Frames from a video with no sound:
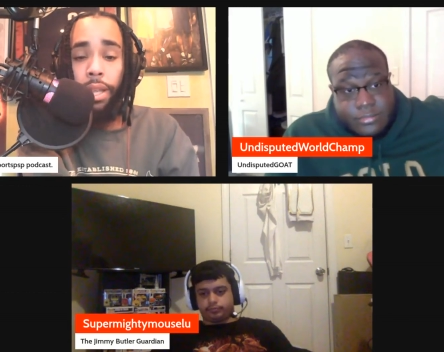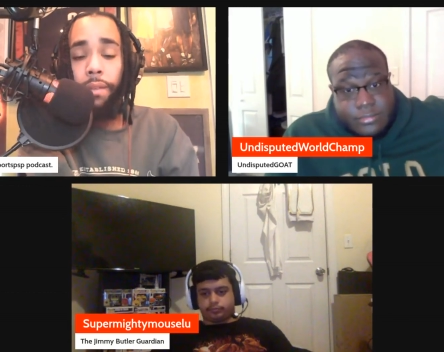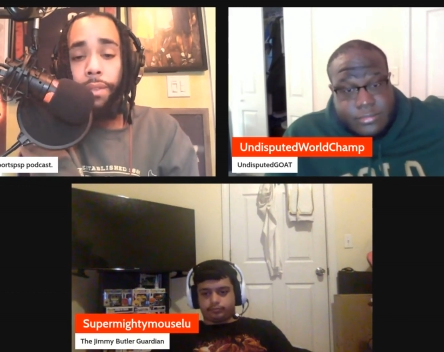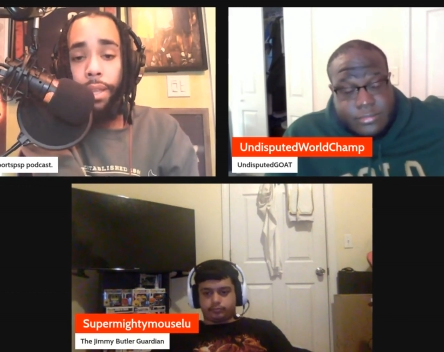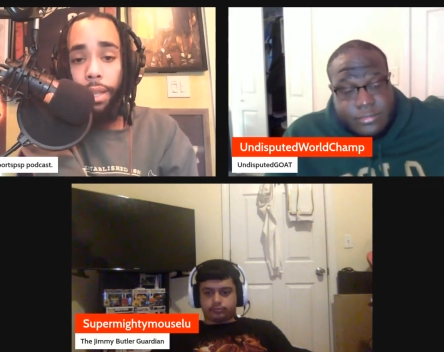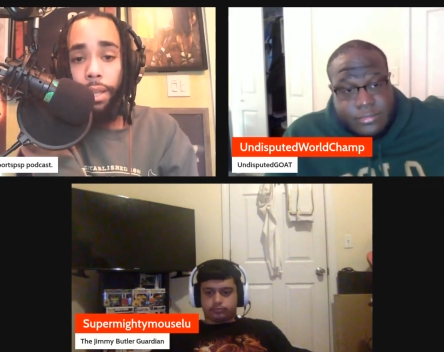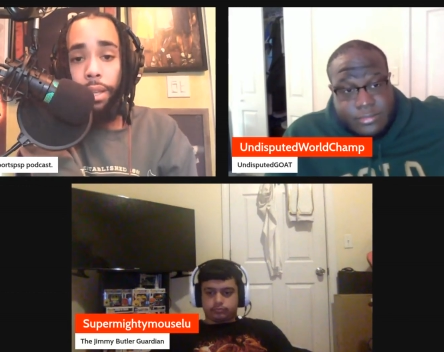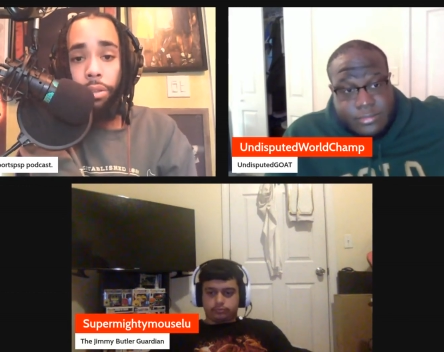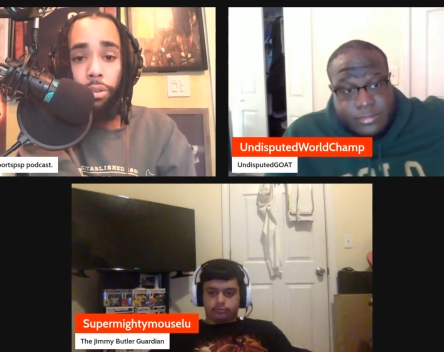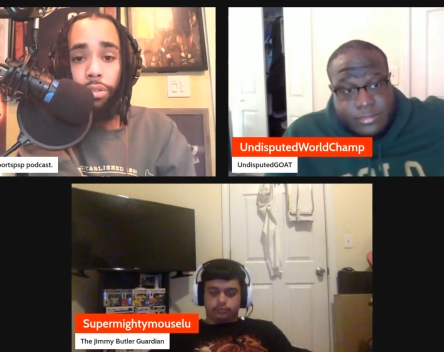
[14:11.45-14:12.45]
Speaker 1: if he can
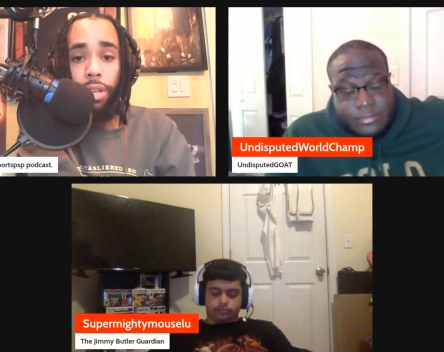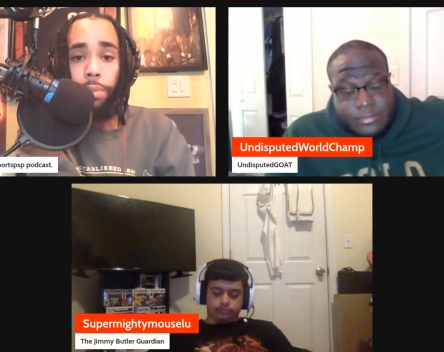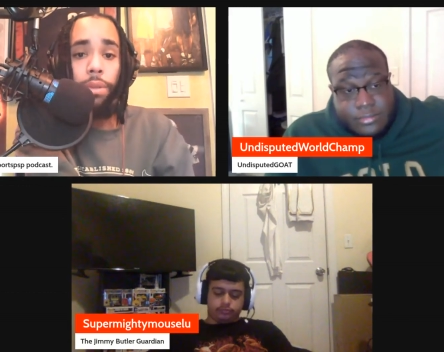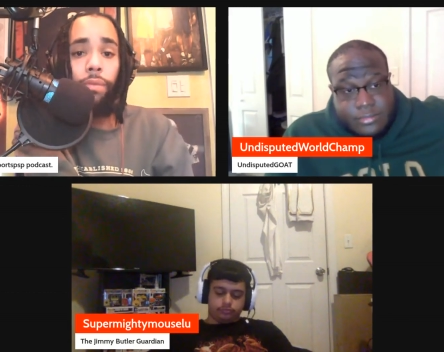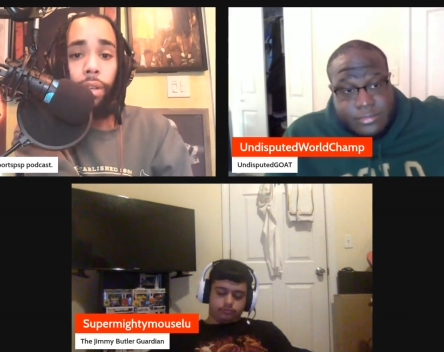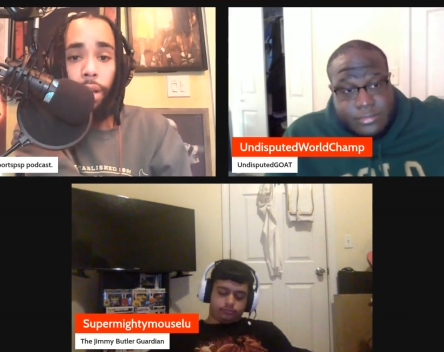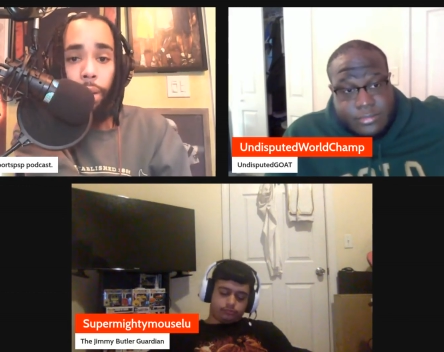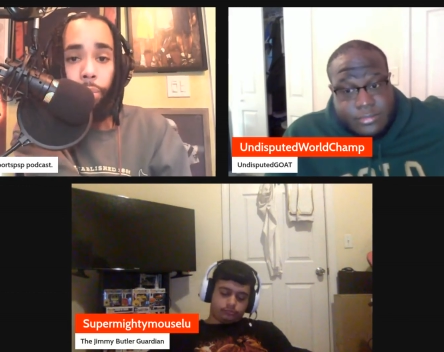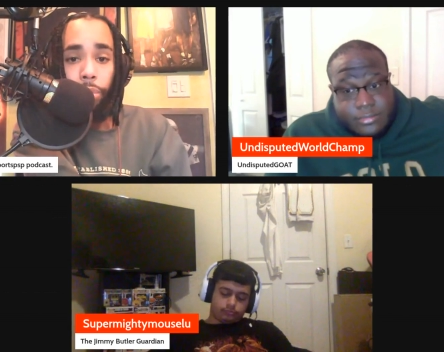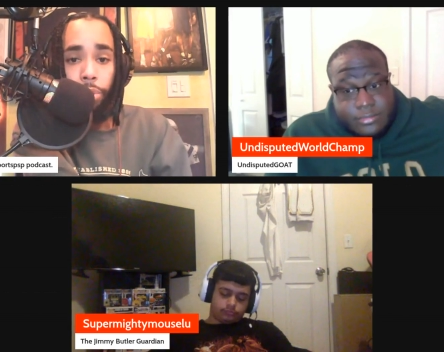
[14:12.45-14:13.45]
get those types of
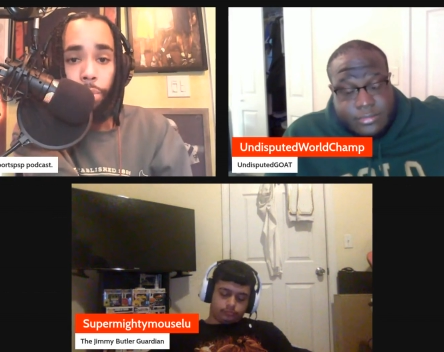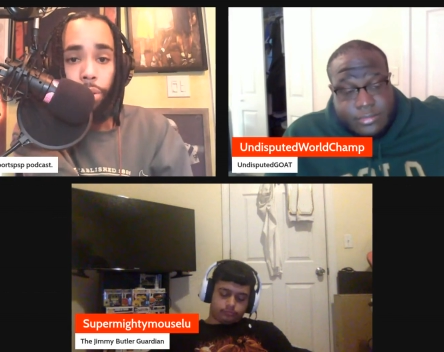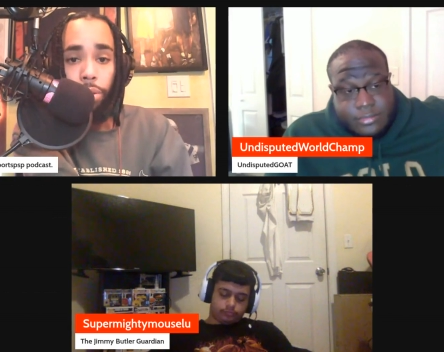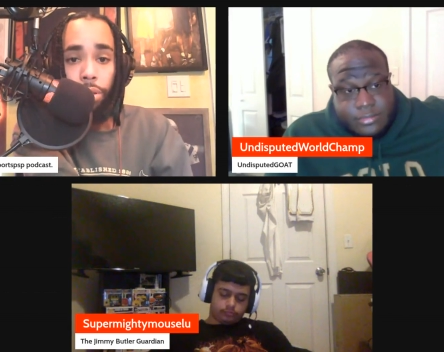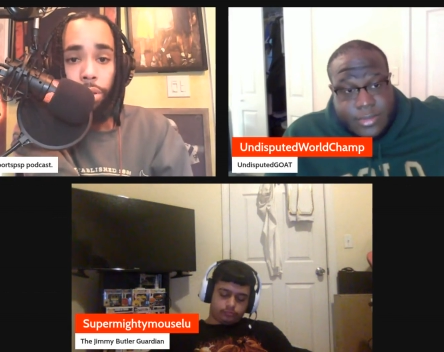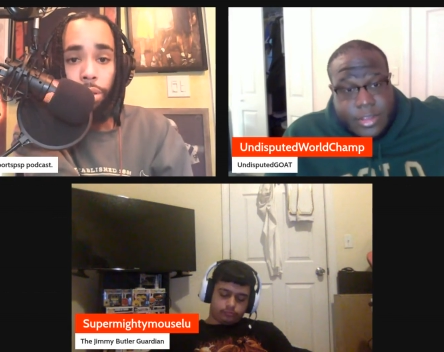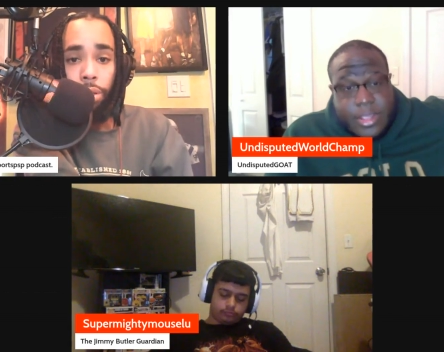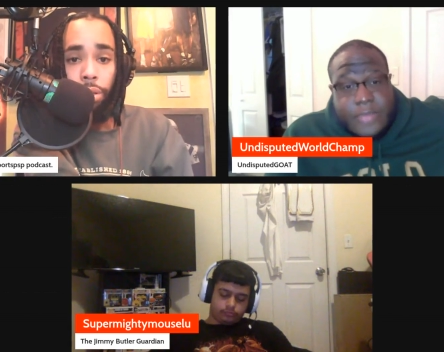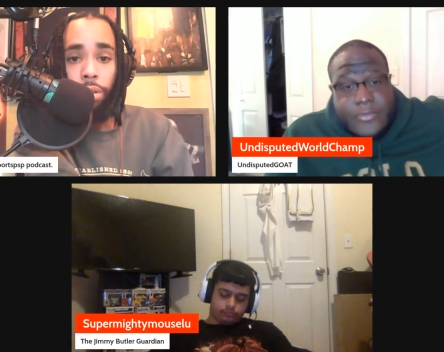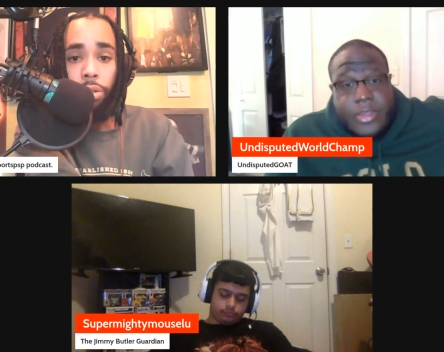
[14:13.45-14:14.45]
accomplishments.
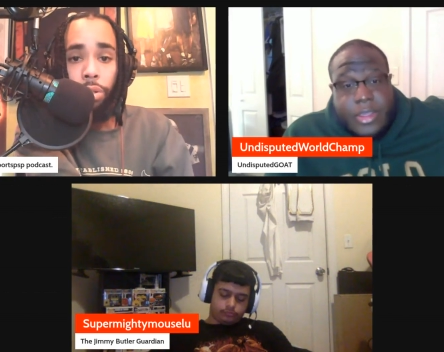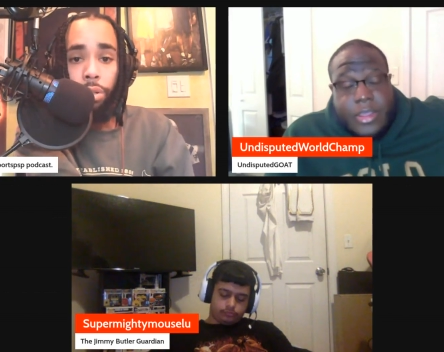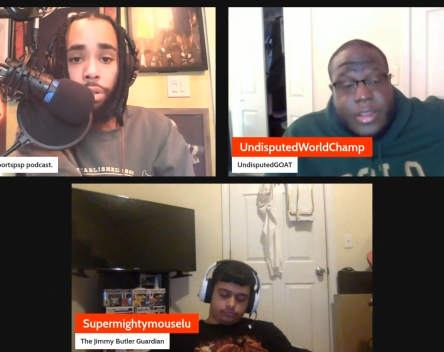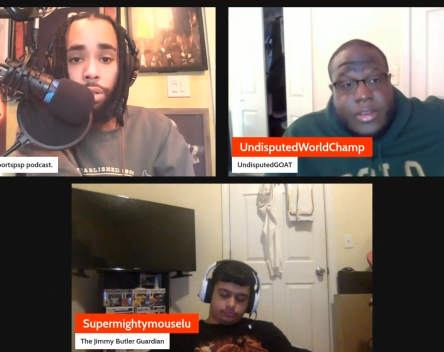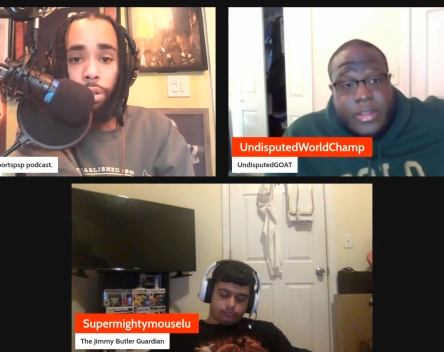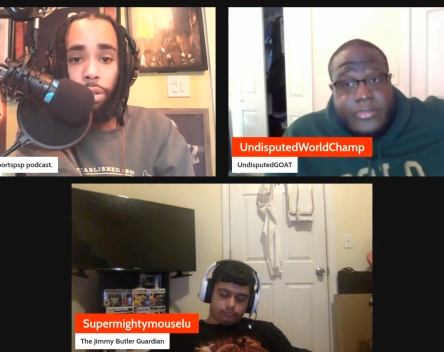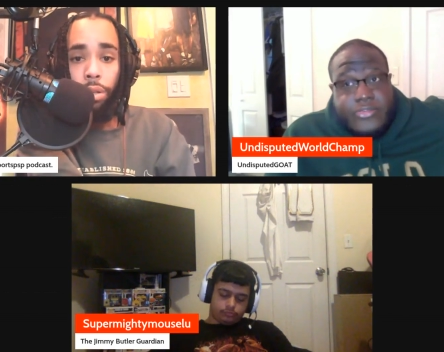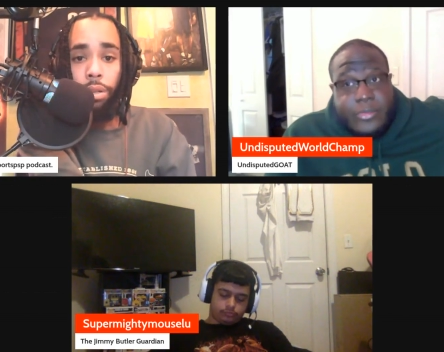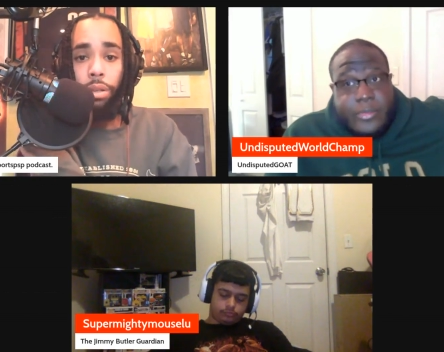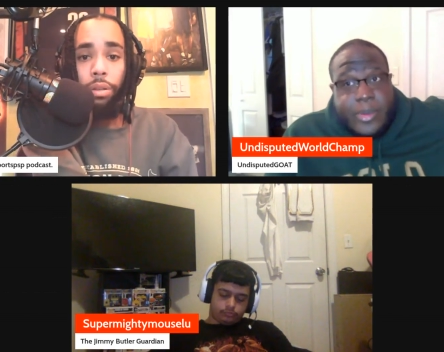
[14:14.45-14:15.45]
Speaker 2: If he can get another
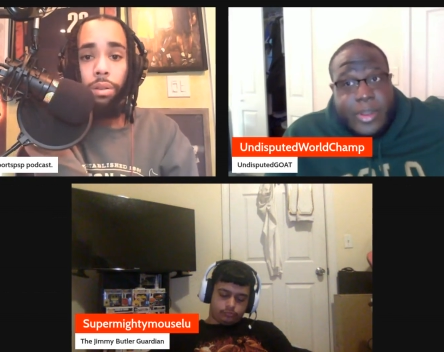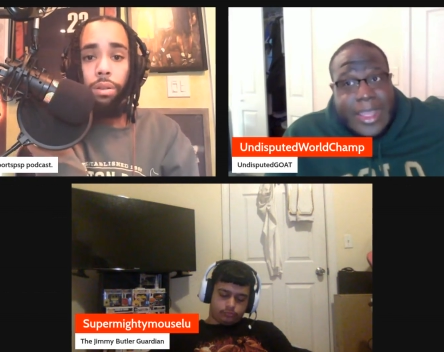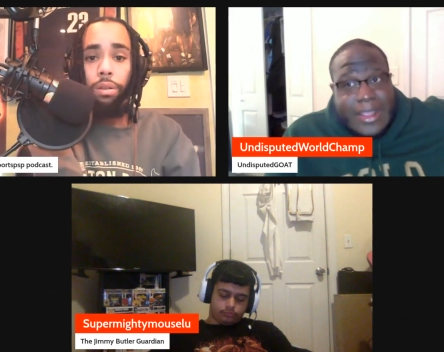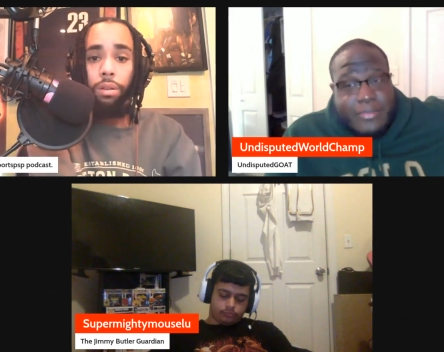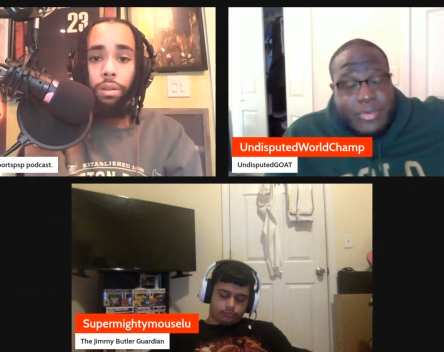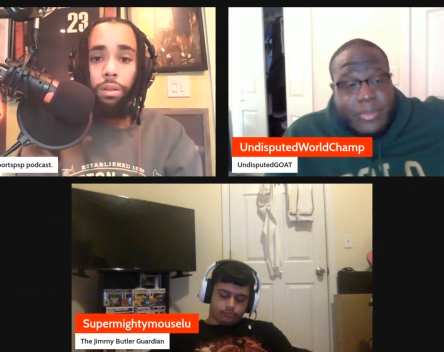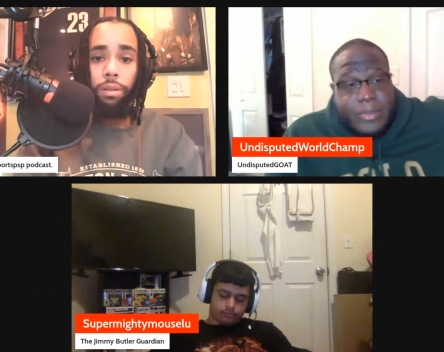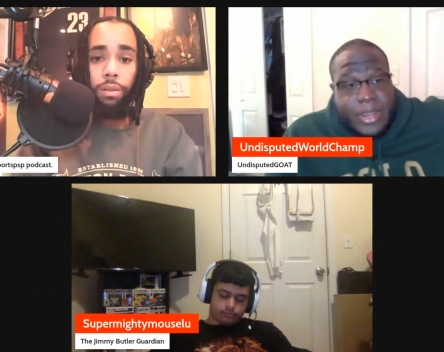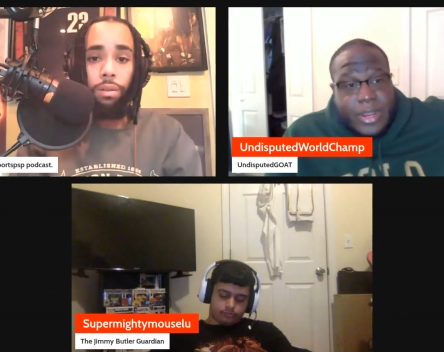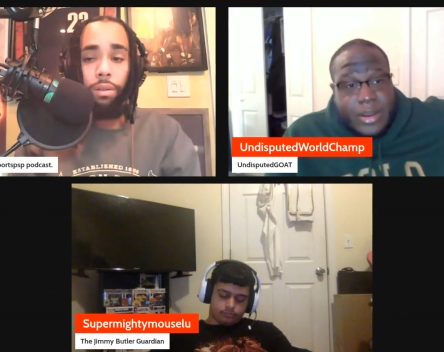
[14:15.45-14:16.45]
Super Bowl, I can put him
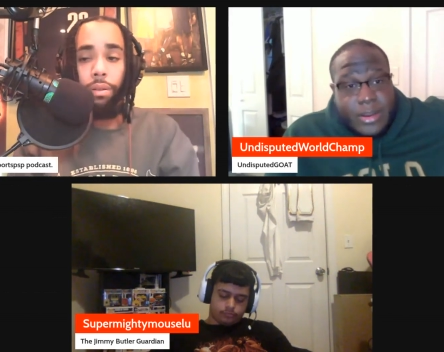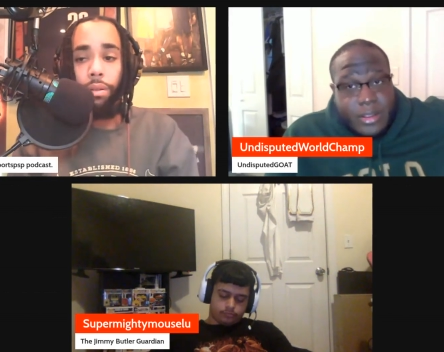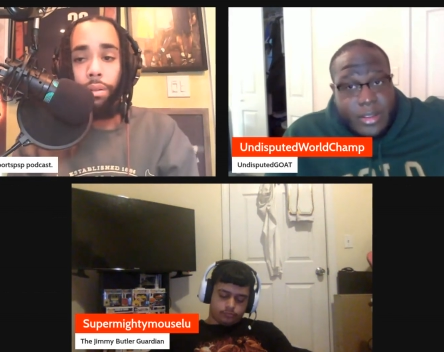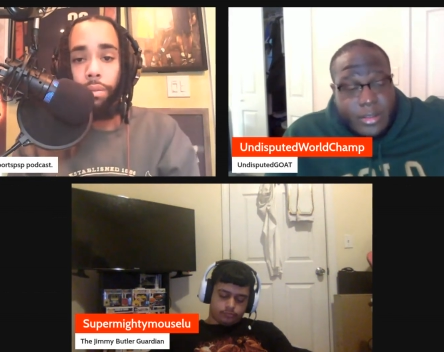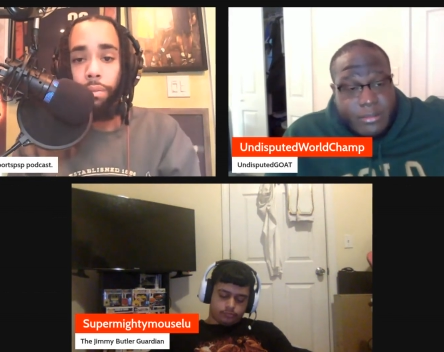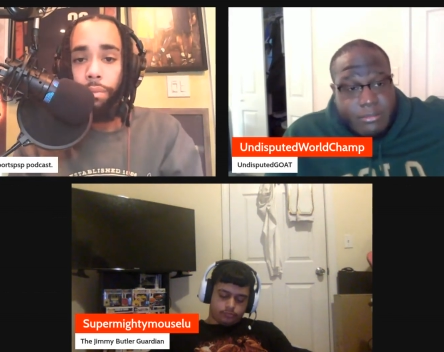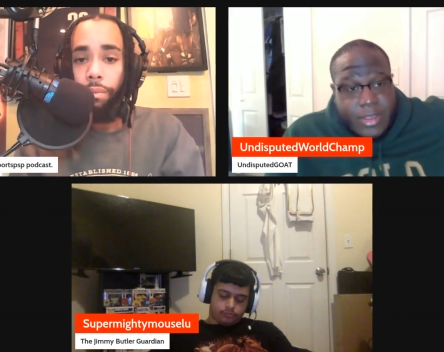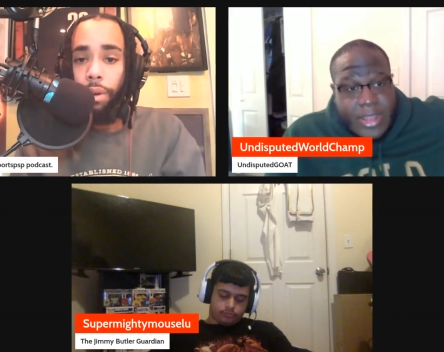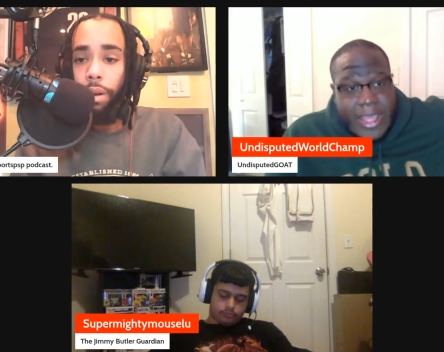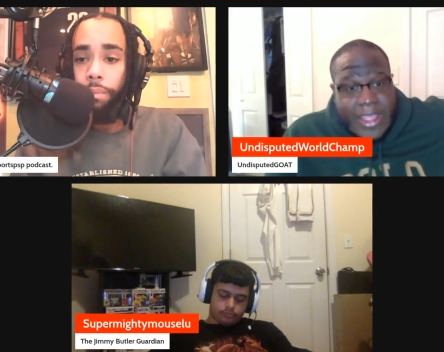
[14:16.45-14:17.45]
in there,
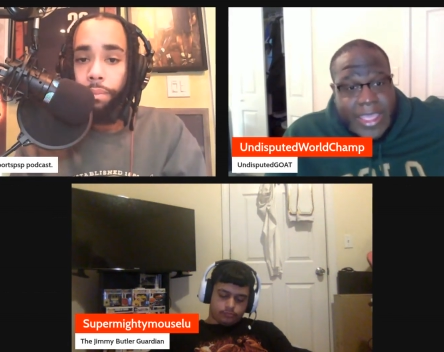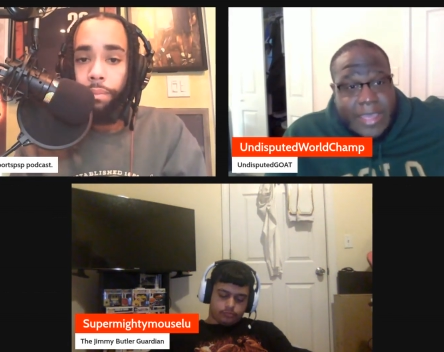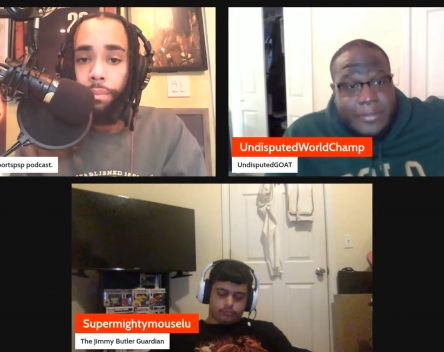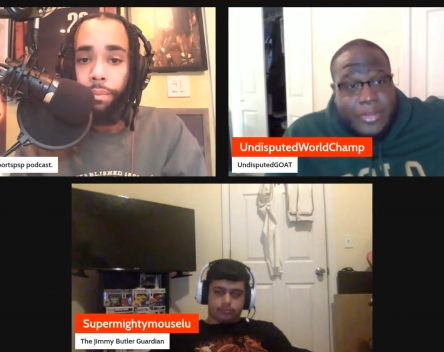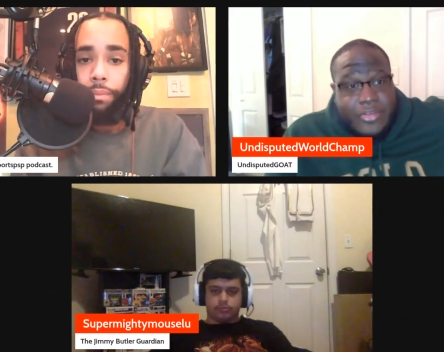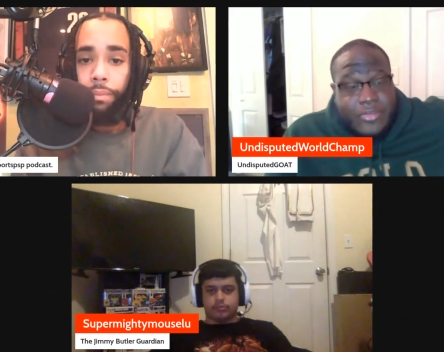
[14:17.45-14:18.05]
but I can't put